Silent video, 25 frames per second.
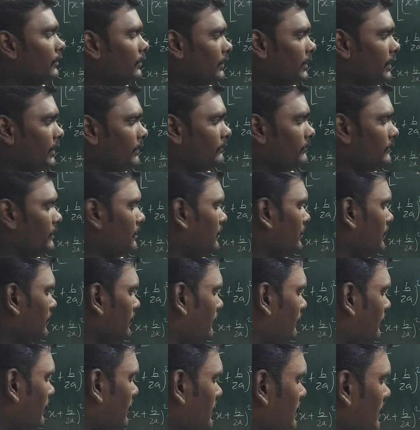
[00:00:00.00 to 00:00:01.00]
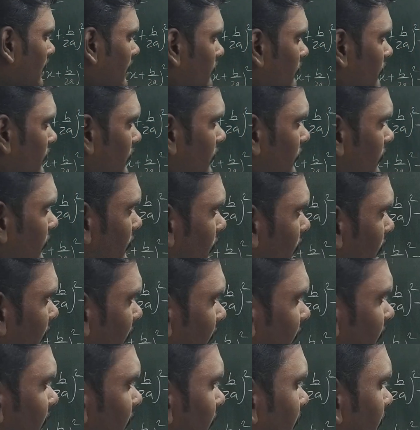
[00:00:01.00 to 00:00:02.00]
Okay, we'll check once.
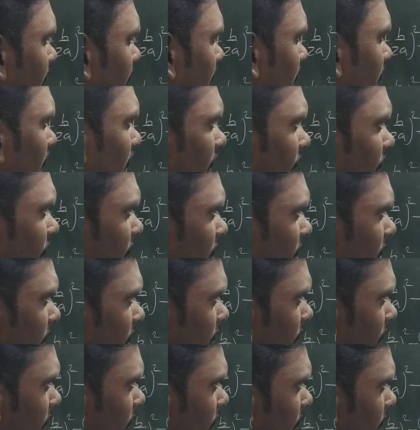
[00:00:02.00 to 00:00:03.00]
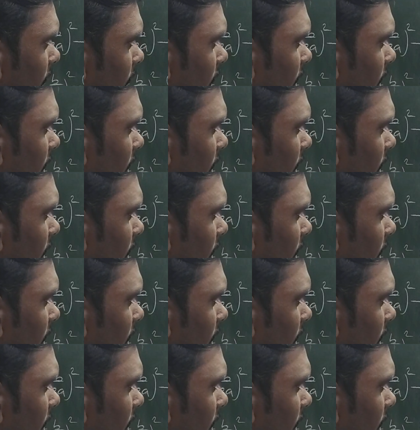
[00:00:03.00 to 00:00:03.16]
X less than alpha